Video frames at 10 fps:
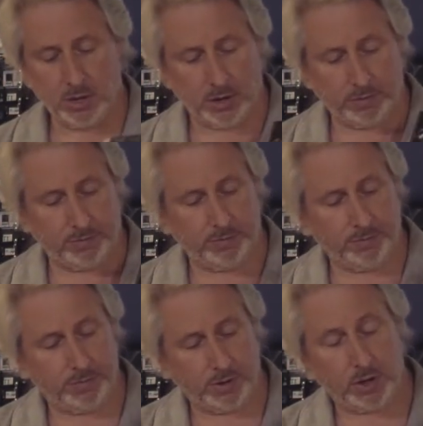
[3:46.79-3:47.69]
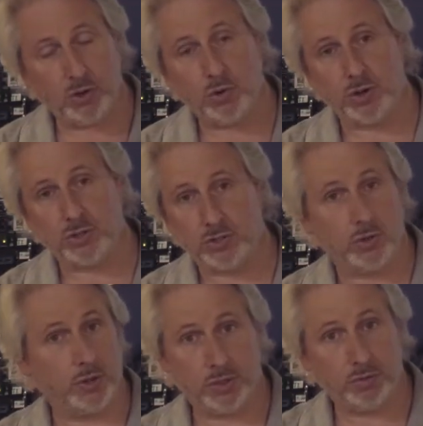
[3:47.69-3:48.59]
are very coarse. It's
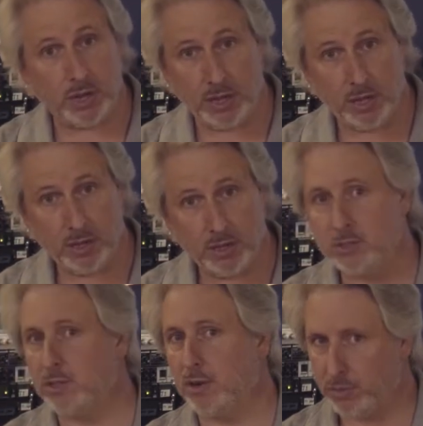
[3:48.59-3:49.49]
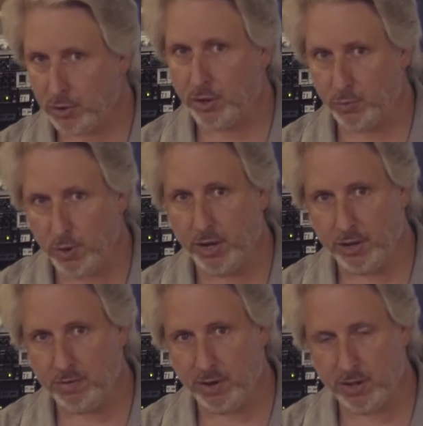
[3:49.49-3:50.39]
only 3 instead of 31,
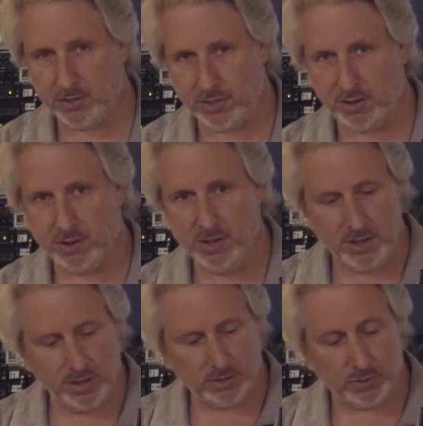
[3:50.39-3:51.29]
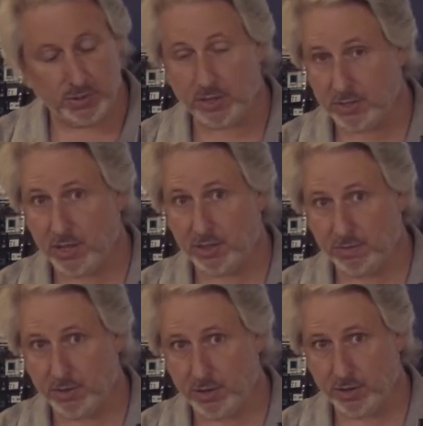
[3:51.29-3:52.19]
right? So it's only 1/10
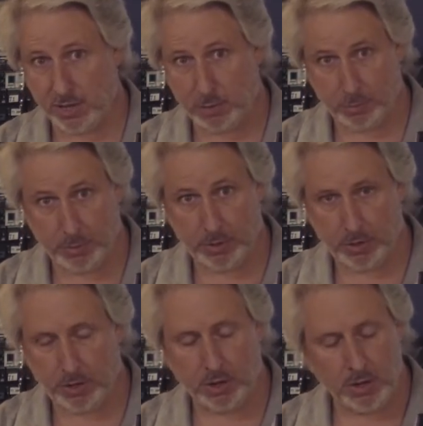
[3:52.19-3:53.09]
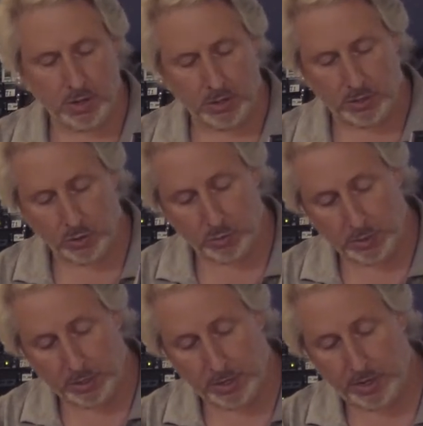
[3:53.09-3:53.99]
of the capability here. That would
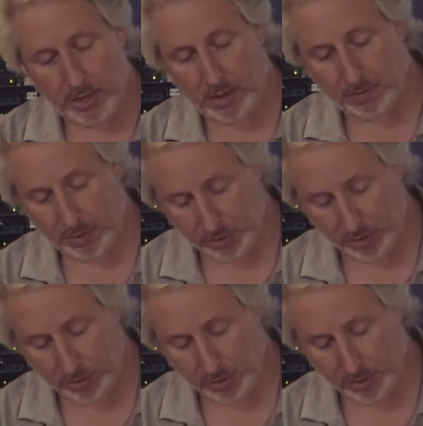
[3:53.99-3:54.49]
be like having